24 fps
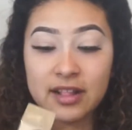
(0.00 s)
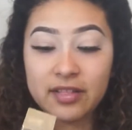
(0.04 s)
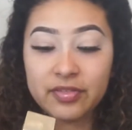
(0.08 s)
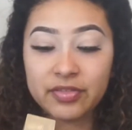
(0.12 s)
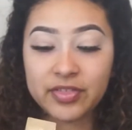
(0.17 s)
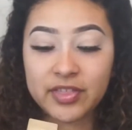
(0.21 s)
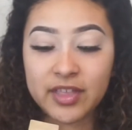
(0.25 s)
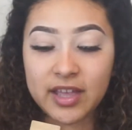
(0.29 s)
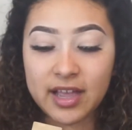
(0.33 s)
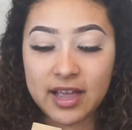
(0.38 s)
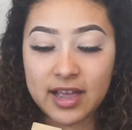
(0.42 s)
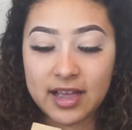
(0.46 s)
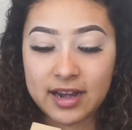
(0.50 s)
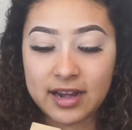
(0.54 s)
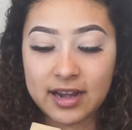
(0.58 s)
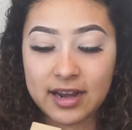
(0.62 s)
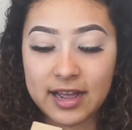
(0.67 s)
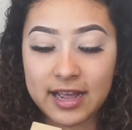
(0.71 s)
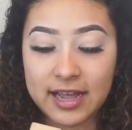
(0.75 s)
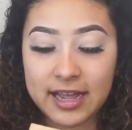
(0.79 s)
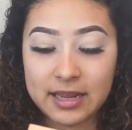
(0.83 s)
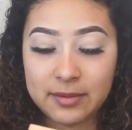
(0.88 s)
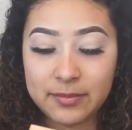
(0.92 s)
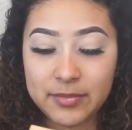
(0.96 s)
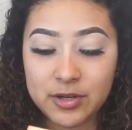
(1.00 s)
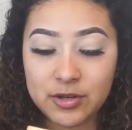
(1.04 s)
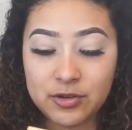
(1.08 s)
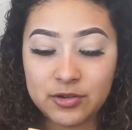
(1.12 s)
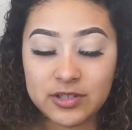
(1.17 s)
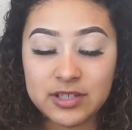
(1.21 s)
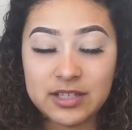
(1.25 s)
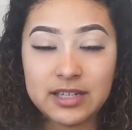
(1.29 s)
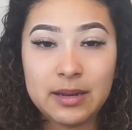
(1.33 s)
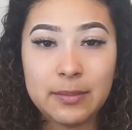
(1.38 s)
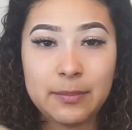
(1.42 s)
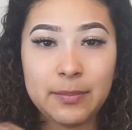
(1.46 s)
that I had been
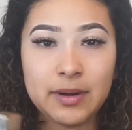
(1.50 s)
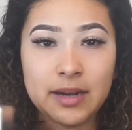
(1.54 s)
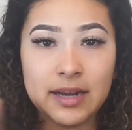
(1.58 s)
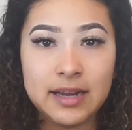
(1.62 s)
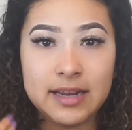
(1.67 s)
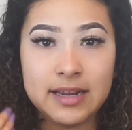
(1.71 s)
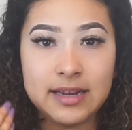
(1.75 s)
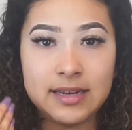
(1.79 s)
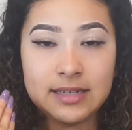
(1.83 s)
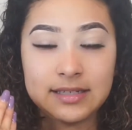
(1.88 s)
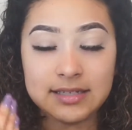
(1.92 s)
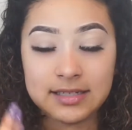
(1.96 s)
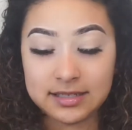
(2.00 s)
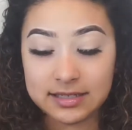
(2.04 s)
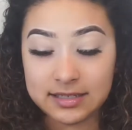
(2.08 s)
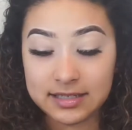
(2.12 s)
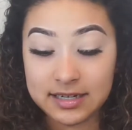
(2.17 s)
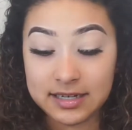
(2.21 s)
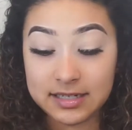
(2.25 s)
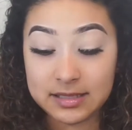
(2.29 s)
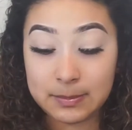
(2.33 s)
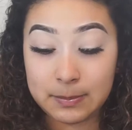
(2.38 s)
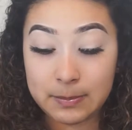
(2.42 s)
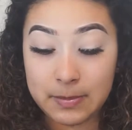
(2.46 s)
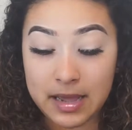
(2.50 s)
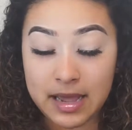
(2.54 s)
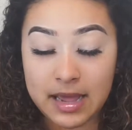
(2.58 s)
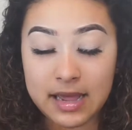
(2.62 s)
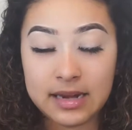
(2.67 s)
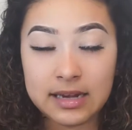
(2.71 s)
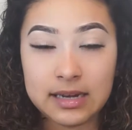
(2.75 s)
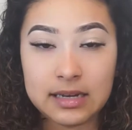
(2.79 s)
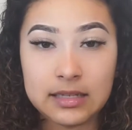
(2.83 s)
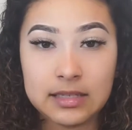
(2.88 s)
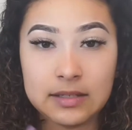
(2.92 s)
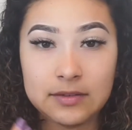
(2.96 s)
using it, but since it is matte,
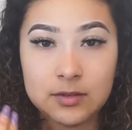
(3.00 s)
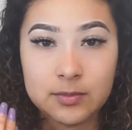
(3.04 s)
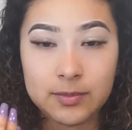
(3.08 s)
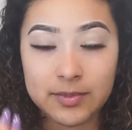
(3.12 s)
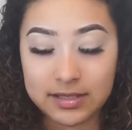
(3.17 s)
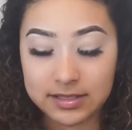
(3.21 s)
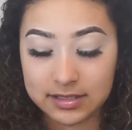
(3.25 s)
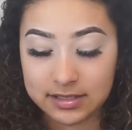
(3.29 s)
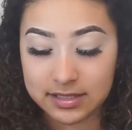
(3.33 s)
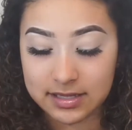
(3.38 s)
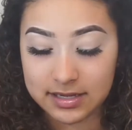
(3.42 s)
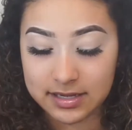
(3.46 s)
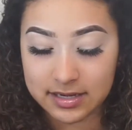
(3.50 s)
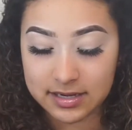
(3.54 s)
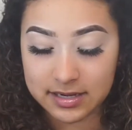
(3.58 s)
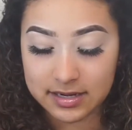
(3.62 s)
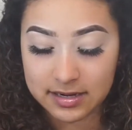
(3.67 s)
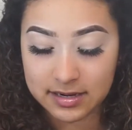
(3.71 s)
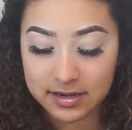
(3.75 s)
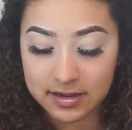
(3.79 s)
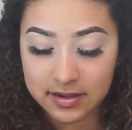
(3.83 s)
it leaves my skin